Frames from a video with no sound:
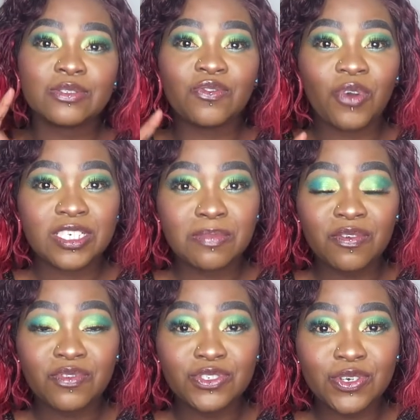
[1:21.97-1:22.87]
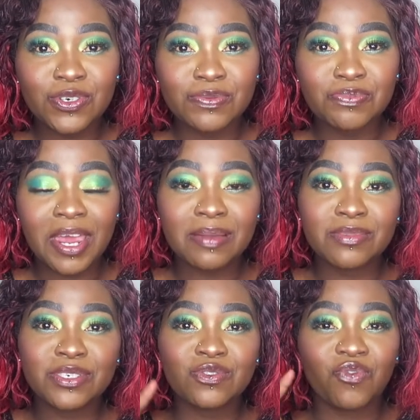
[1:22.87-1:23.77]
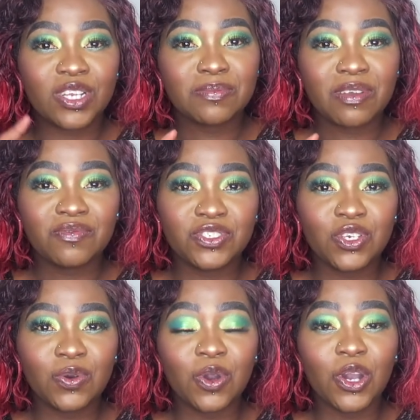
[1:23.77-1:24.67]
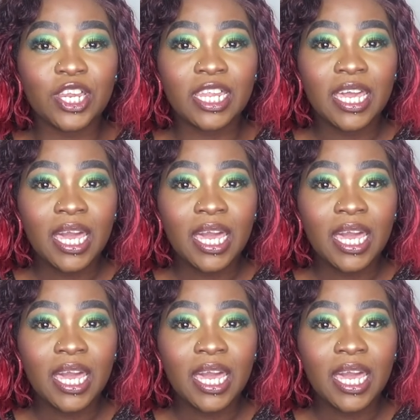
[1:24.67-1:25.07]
you've watched my video on primers, you've watched my video on